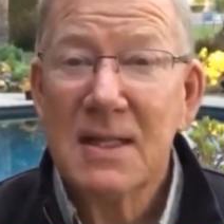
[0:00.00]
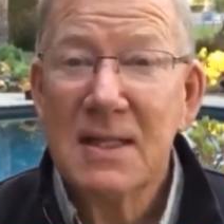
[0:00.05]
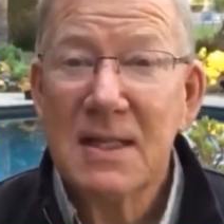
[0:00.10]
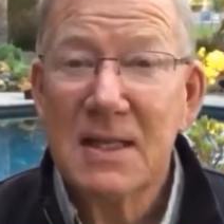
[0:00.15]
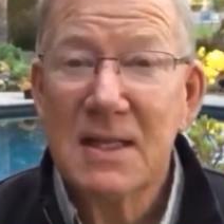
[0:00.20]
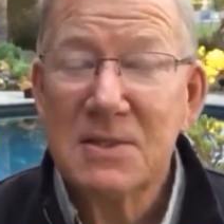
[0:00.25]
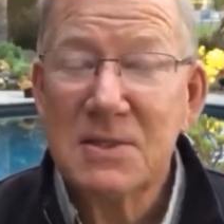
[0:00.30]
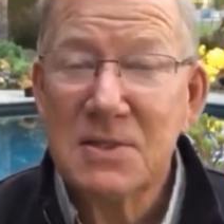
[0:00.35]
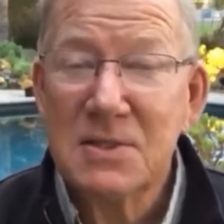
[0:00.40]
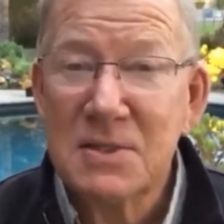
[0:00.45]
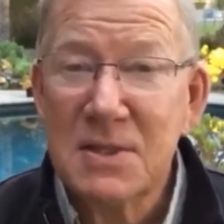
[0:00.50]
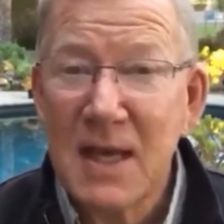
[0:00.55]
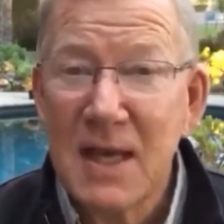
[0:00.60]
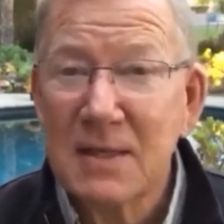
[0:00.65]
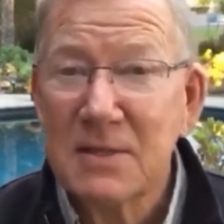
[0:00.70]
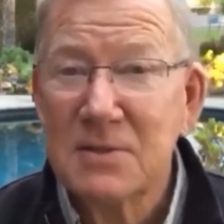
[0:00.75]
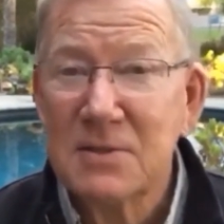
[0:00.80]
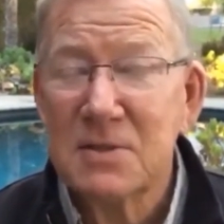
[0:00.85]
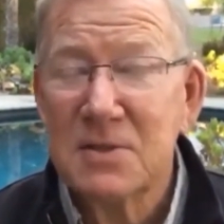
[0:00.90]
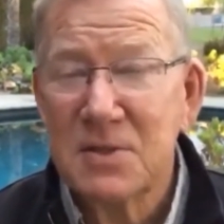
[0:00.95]
The
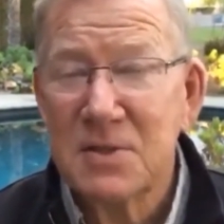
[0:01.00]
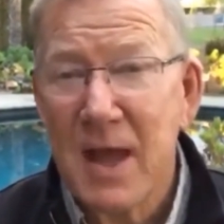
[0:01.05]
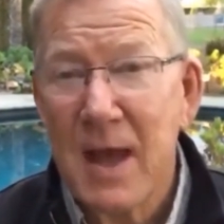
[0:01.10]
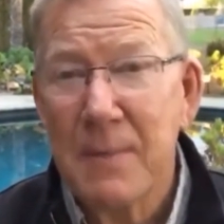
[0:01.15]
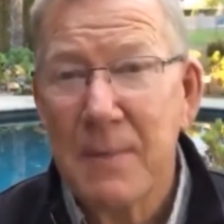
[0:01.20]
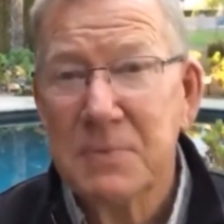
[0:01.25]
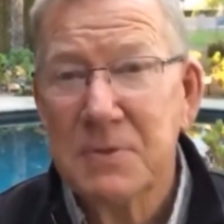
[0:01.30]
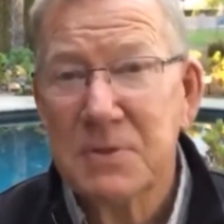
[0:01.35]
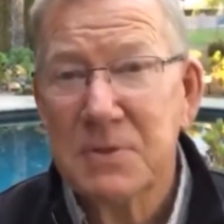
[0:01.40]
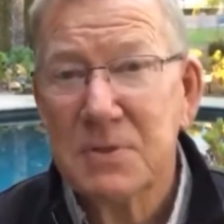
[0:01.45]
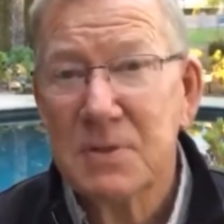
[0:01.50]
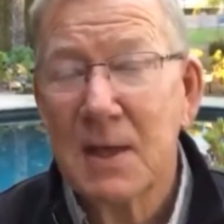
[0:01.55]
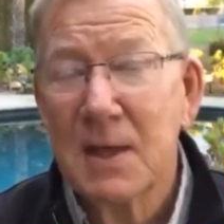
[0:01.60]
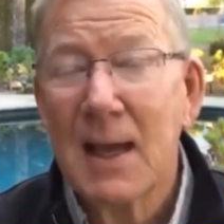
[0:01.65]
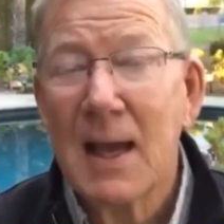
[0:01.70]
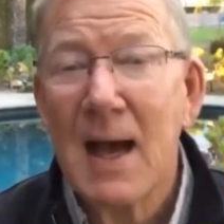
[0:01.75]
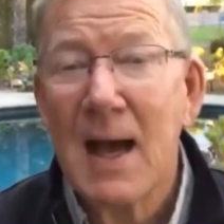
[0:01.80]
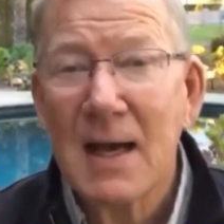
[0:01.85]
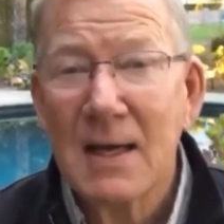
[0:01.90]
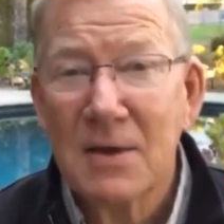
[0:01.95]
6 steps to
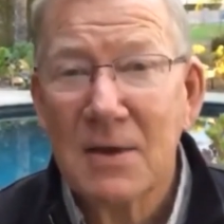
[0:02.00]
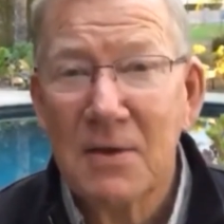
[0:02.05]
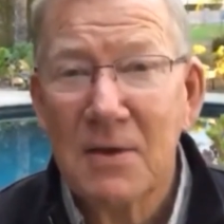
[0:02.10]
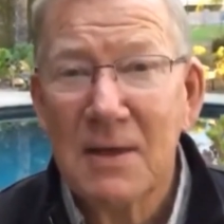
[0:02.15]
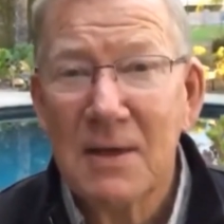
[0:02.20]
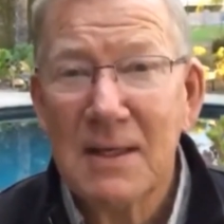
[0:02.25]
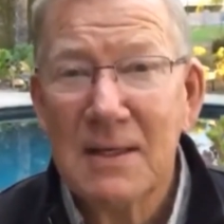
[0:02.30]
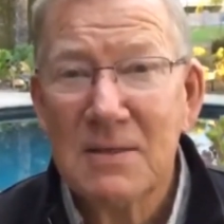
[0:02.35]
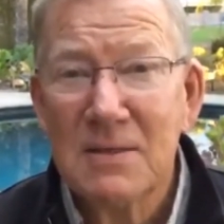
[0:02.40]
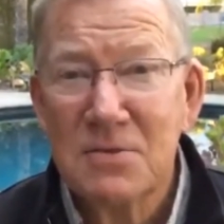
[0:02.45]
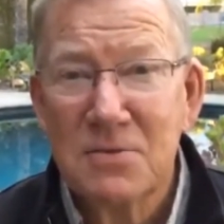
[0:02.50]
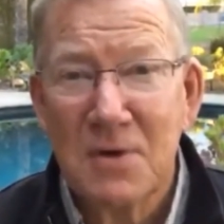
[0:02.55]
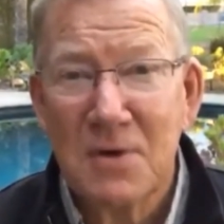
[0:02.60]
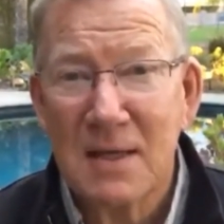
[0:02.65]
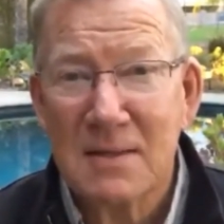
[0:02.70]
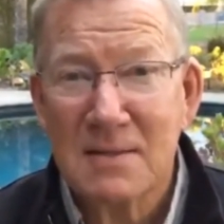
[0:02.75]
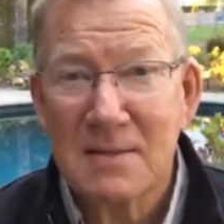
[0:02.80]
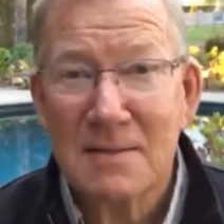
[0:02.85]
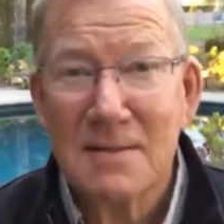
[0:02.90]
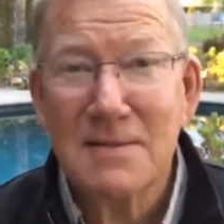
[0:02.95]
conquering
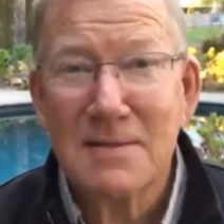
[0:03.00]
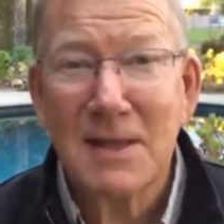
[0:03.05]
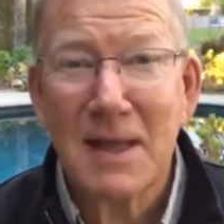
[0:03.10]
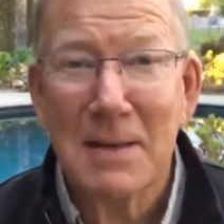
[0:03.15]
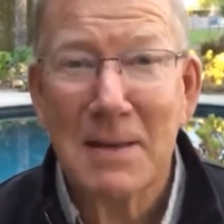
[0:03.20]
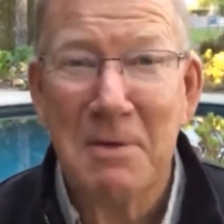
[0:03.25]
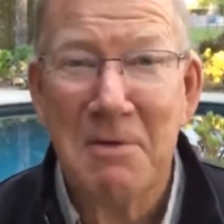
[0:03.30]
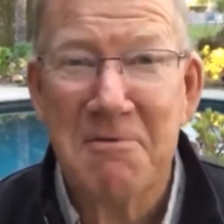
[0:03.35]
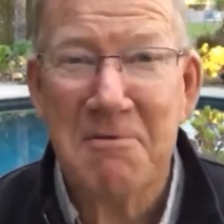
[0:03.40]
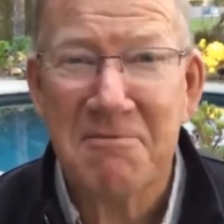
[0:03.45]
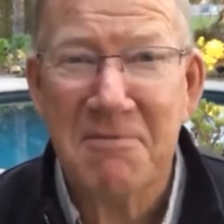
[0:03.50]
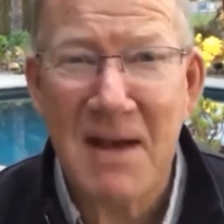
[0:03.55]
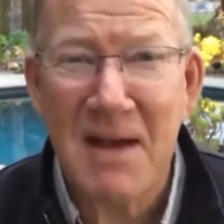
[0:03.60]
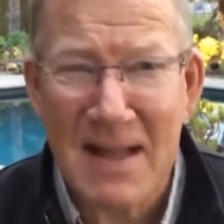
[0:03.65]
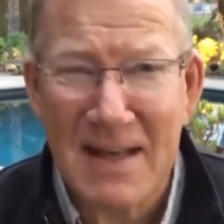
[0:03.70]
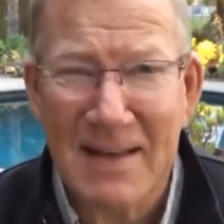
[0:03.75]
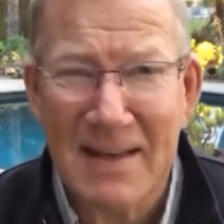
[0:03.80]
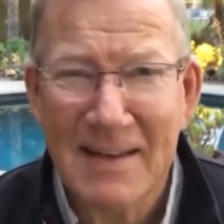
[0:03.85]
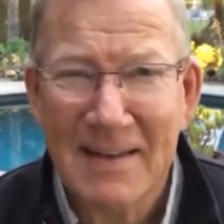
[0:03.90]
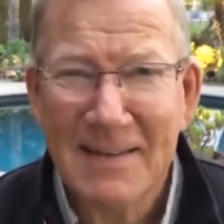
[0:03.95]
stress. This is going to be
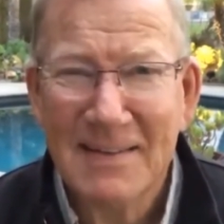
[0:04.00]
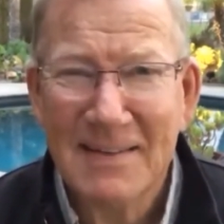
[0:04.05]
fun.